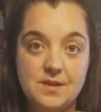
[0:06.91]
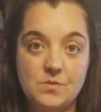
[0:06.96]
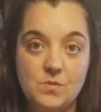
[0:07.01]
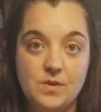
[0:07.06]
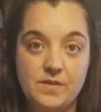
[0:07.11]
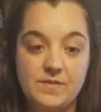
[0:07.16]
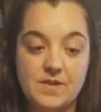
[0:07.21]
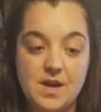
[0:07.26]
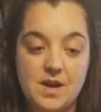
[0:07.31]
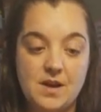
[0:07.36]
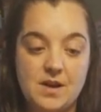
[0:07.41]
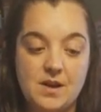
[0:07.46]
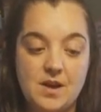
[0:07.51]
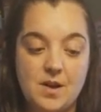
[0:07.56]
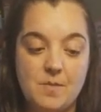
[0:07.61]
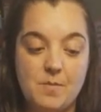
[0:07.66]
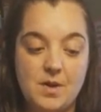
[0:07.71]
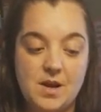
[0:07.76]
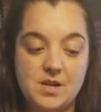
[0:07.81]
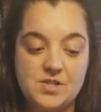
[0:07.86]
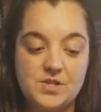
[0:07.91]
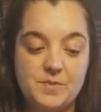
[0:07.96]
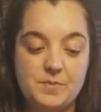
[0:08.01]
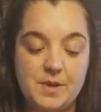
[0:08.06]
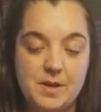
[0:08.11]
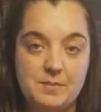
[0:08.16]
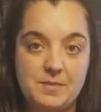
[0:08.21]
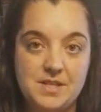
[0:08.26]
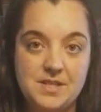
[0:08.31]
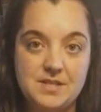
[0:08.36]
We've got our boxer
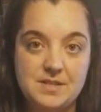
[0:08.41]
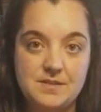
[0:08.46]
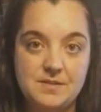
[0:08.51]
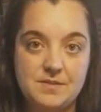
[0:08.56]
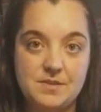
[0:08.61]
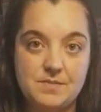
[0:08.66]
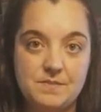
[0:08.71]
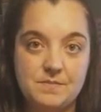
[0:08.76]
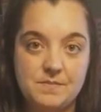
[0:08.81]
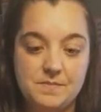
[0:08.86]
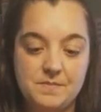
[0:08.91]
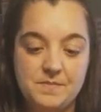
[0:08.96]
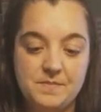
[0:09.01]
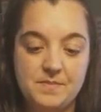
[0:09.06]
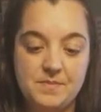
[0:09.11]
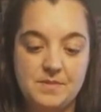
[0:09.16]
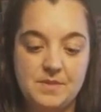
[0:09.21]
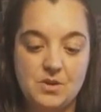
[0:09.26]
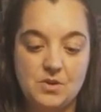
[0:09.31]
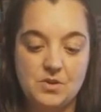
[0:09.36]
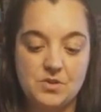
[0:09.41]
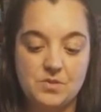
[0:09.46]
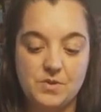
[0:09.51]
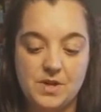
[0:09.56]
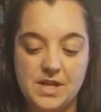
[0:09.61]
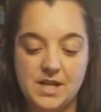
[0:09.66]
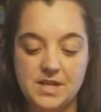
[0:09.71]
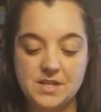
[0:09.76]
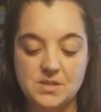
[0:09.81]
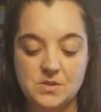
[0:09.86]
puppies. They're three
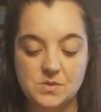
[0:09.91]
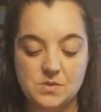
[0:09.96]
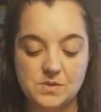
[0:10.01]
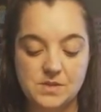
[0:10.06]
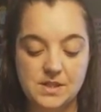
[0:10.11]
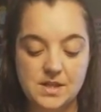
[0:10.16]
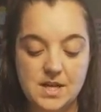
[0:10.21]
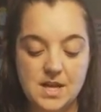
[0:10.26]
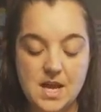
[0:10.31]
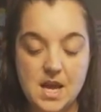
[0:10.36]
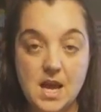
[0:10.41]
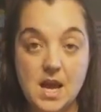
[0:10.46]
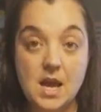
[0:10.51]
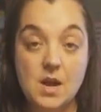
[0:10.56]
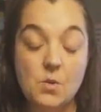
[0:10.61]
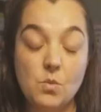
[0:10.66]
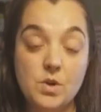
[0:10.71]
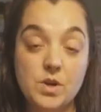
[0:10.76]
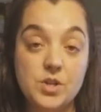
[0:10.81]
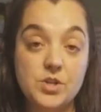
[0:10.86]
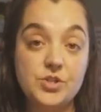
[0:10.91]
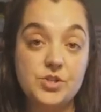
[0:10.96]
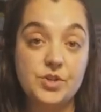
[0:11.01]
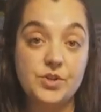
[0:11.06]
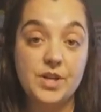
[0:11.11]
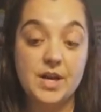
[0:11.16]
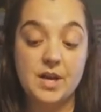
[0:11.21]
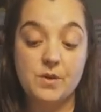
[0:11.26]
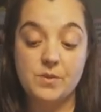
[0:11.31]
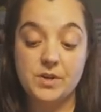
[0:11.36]
days old. And we're going to show
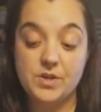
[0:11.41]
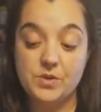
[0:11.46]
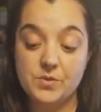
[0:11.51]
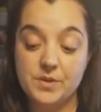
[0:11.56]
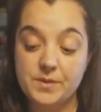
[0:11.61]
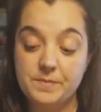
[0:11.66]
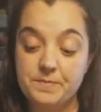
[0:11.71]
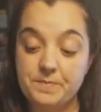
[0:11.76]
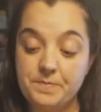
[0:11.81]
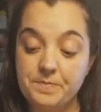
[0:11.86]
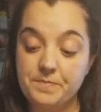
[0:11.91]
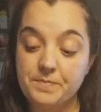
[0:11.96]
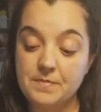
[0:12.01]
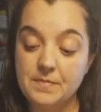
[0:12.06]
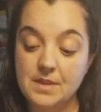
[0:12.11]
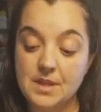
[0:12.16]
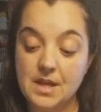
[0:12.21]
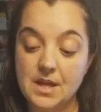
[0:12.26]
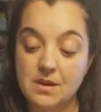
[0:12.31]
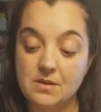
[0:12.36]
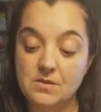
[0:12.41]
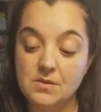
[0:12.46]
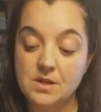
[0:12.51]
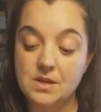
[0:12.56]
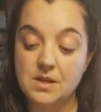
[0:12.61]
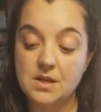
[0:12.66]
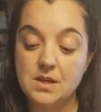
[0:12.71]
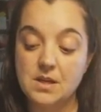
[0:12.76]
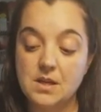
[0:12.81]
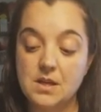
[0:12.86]
you how we do it. Now,
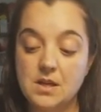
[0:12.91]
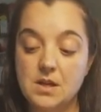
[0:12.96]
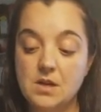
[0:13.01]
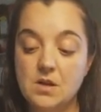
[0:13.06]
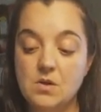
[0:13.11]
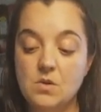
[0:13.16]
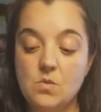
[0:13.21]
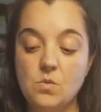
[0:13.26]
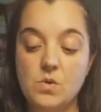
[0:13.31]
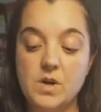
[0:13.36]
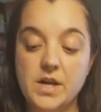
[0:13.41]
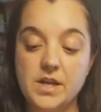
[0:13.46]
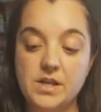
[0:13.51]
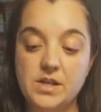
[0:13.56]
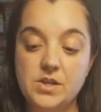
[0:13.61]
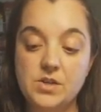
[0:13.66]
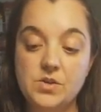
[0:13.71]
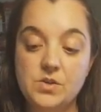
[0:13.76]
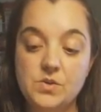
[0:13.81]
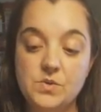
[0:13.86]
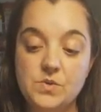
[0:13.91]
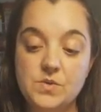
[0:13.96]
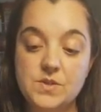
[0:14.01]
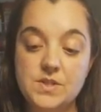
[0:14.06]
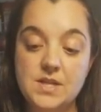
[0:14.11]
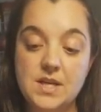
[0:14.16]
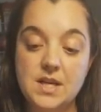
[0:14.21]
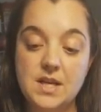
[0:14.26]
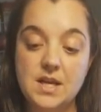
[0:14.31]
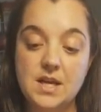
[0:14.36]
what I
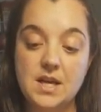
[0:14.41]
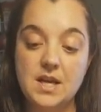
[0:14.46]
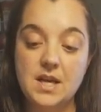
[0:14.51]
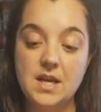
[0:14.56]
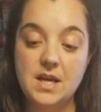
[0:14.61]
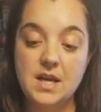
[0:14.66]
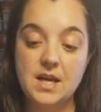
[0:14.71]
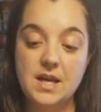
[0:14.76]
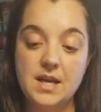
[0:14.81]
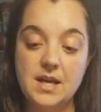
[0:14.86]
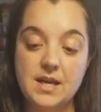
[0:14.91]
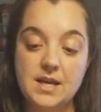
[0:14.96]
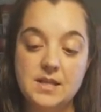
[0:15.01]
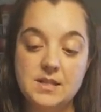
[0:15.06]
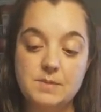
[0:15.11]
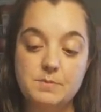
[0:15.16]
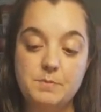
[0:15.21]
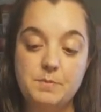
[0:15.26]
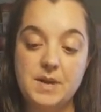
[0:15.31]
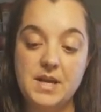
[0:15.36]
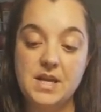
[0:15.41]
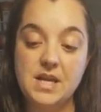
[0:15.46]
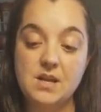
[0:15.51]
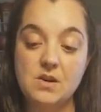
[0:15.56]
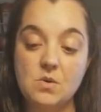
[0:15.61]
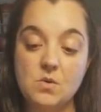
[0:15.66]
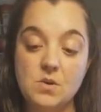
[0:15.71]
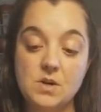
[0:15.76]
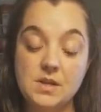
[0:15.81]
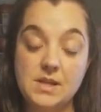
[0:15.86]
use is beading
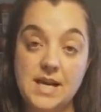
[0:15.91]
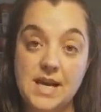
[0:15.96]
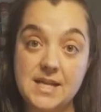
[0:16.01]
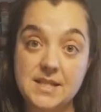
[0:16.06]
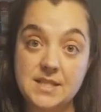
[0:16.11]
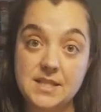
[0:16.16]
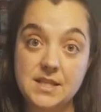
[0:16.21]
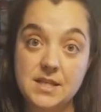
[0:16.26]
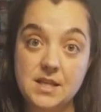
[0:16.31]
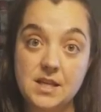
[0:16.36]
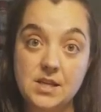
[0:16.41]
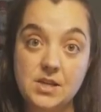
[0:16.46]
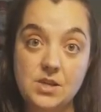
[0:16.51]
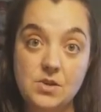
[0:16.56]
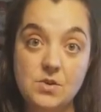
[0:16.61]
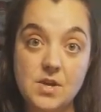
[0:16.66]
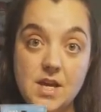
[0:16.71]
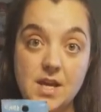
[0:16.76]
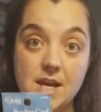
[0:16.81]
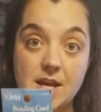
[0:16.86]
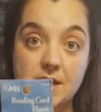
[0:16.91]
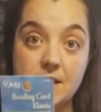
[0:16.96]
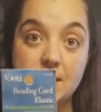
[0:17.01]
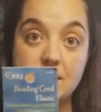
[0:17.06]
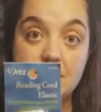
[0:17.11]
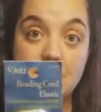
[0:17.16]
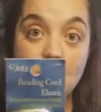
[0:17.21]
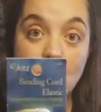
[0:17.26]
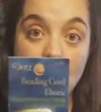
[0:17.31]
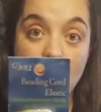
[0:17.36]
cord elastic. You can get
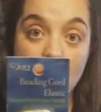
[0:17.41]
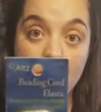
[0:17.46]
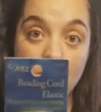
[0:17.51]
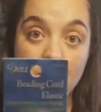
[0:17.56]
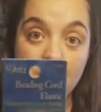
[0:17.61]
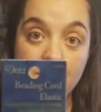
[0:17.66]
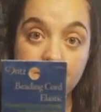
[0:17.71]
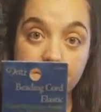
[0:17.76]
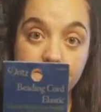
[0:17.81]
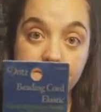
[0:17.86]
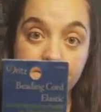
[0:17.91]
this at Walmart.